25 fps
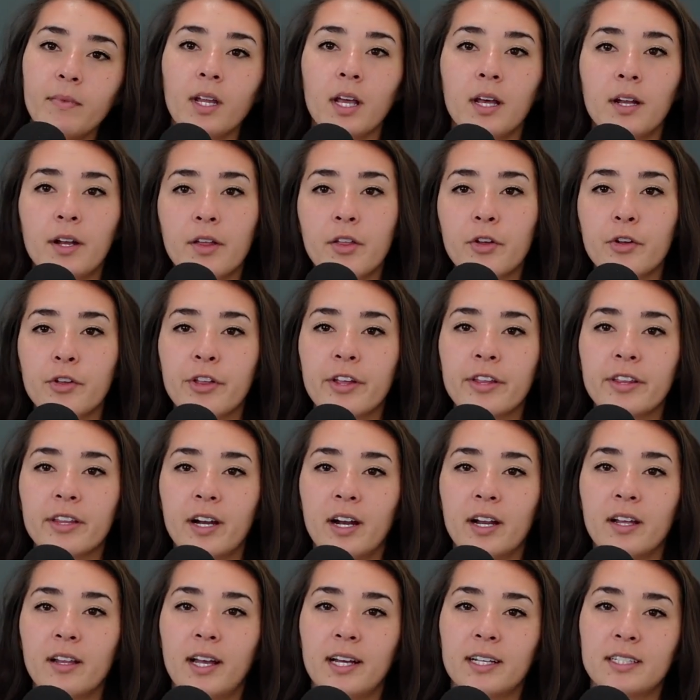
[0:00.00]
Another thing that
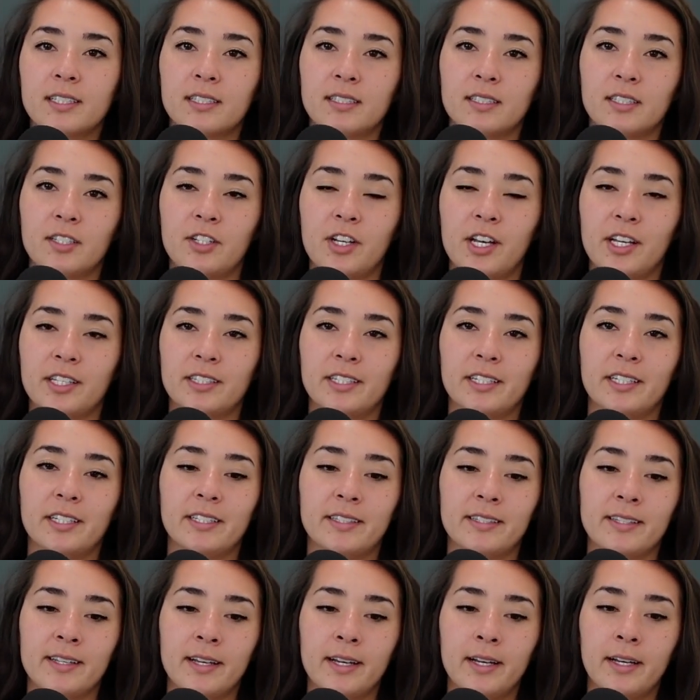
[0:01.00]
I like to suggest
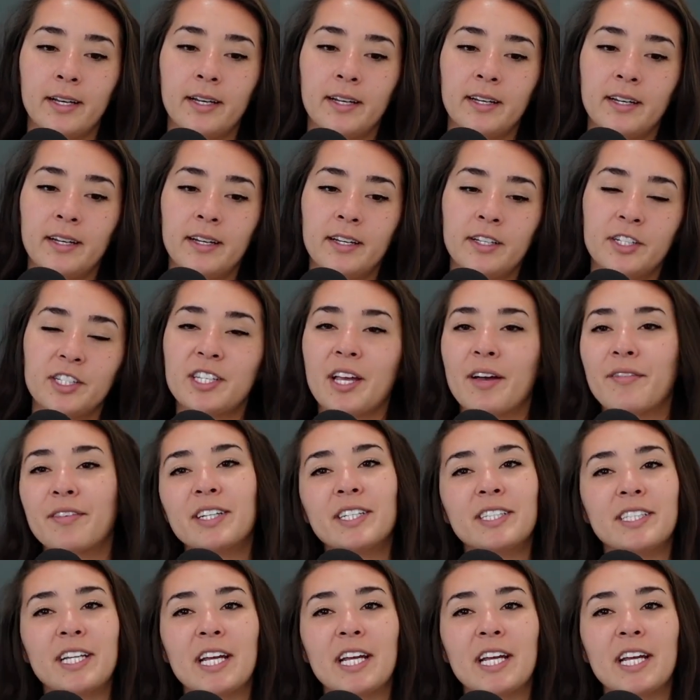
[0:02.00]
is just having a